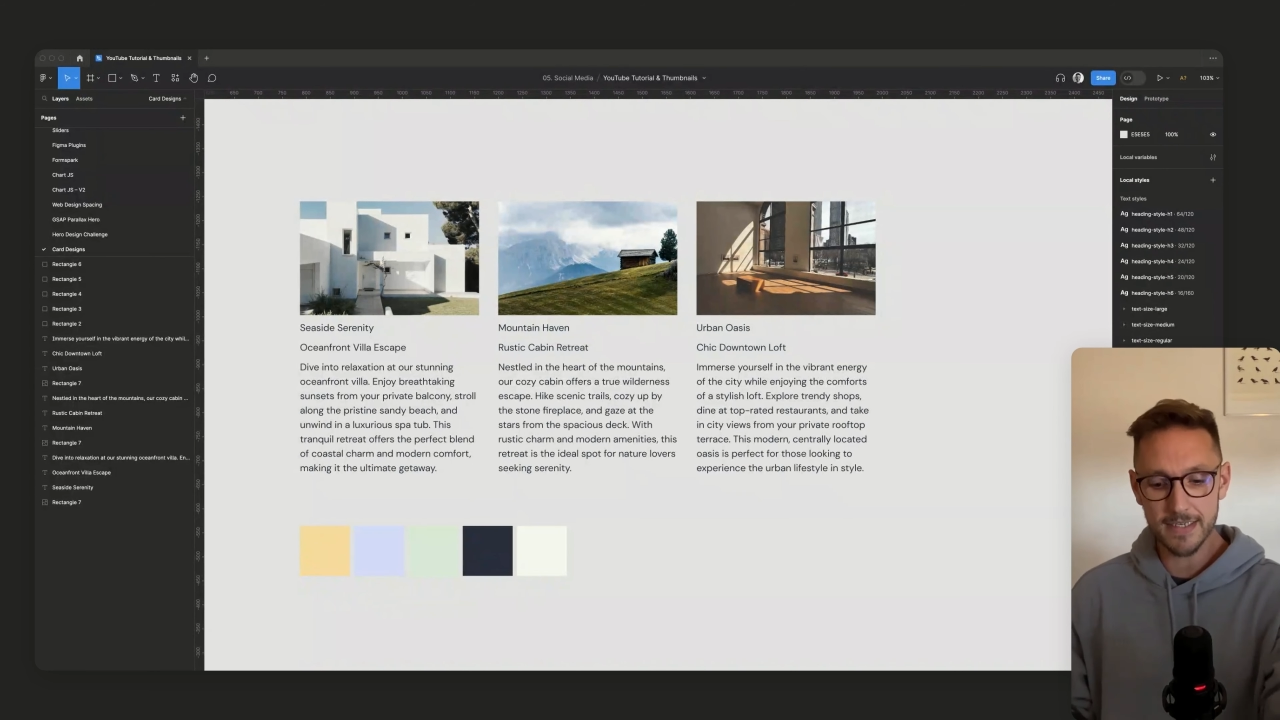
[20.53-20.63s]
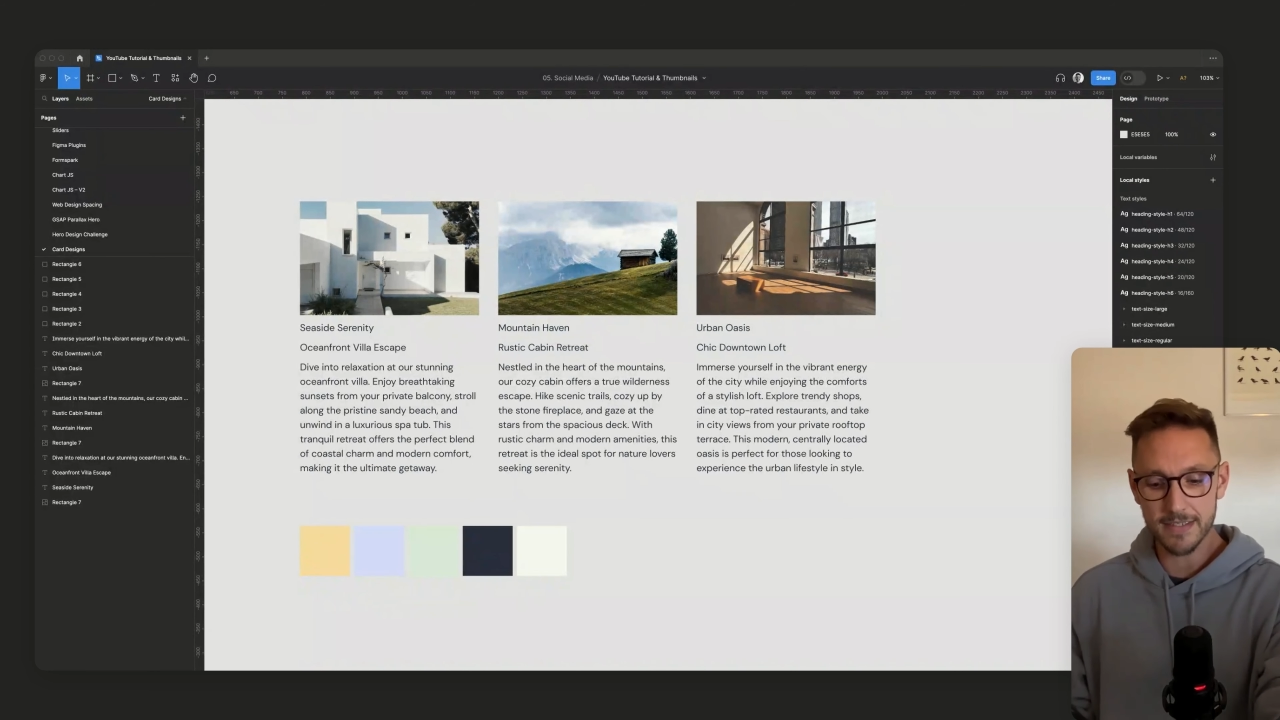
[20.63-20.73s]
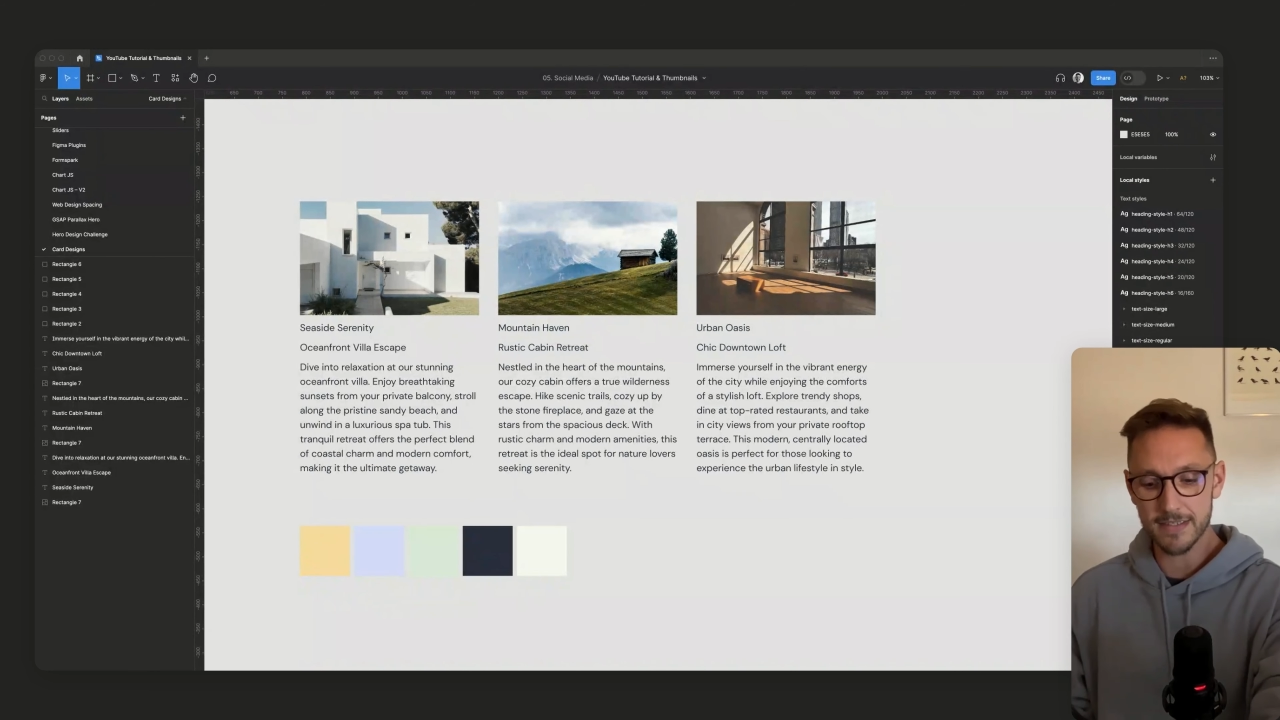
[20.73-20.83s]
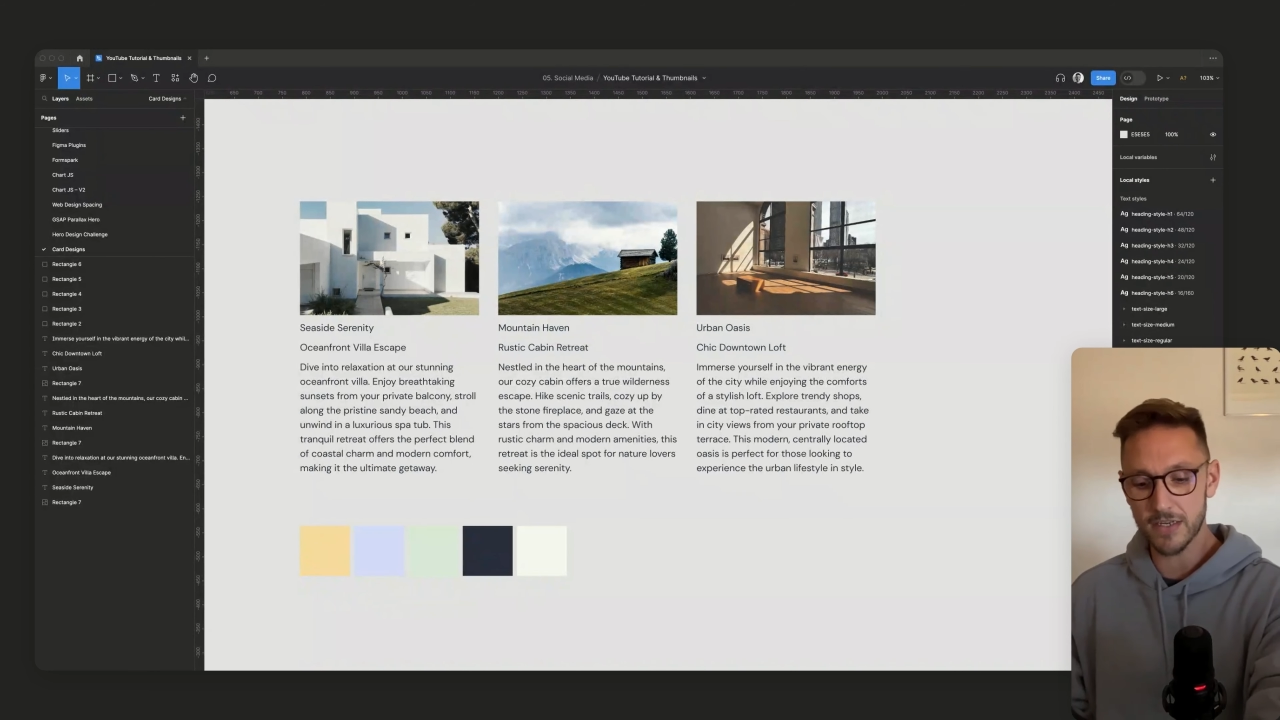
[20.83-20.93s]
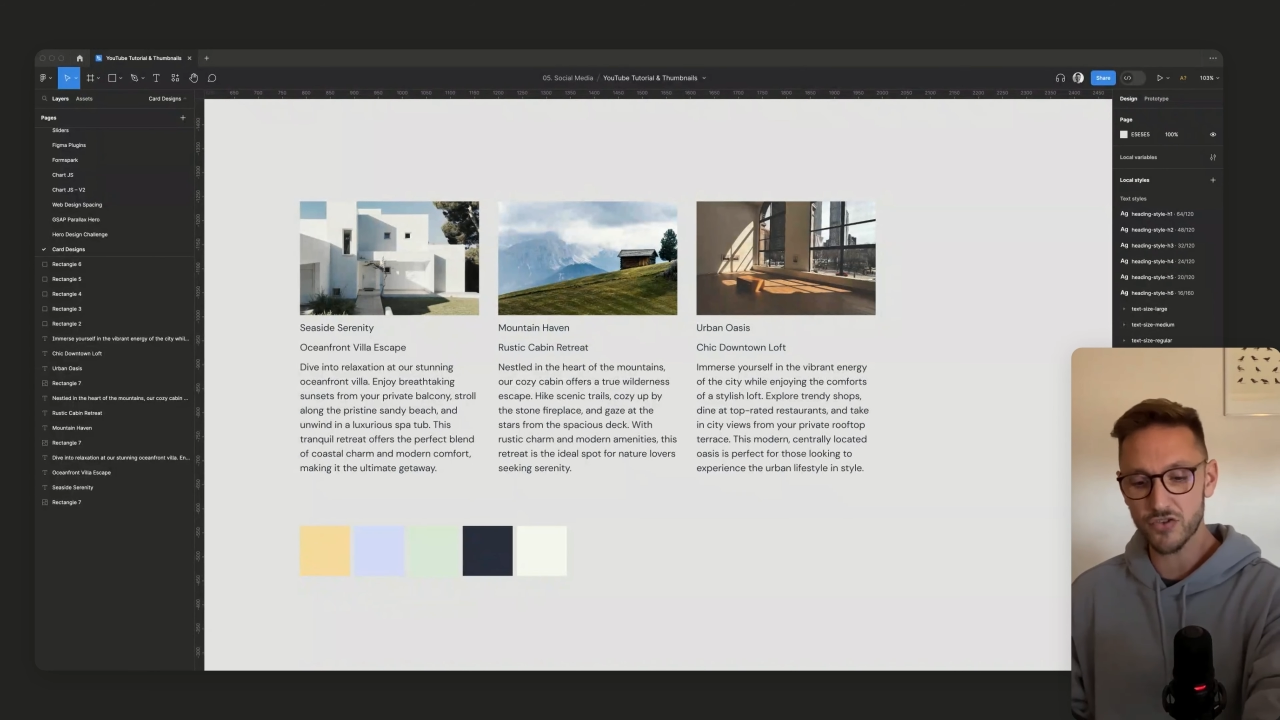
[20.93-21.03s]
it's
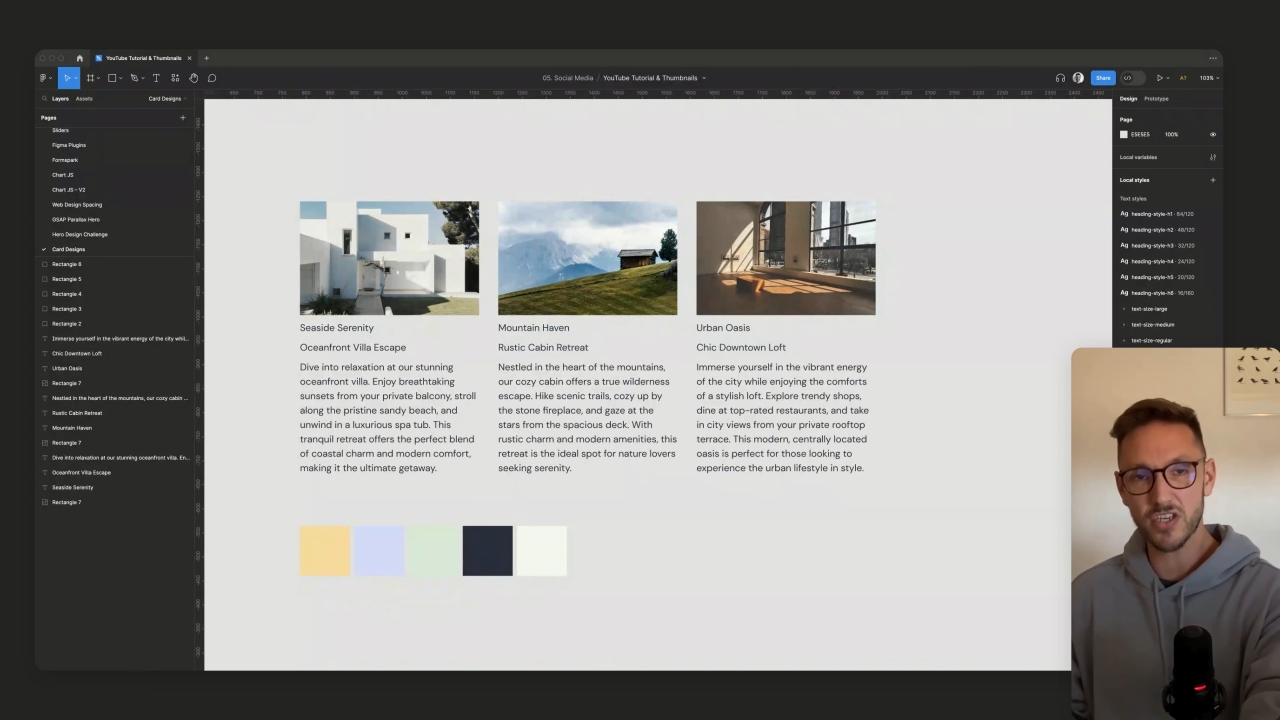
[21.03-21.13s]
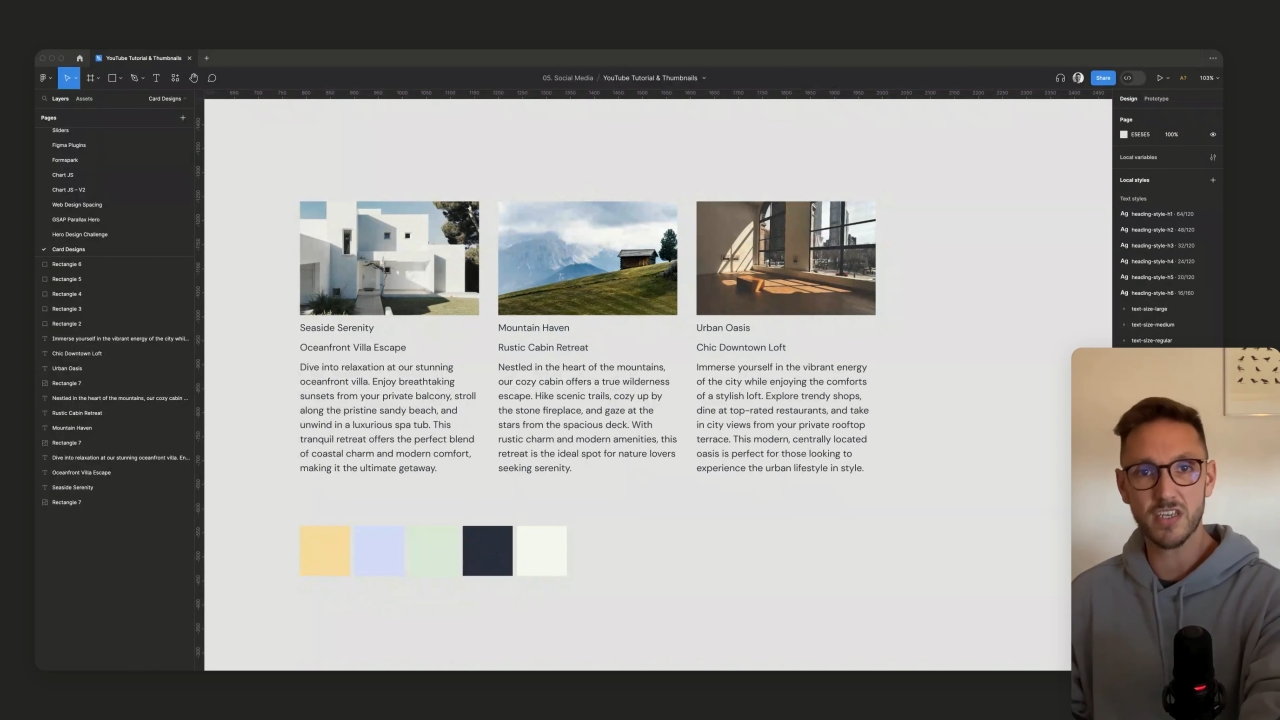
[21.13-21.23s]
essentially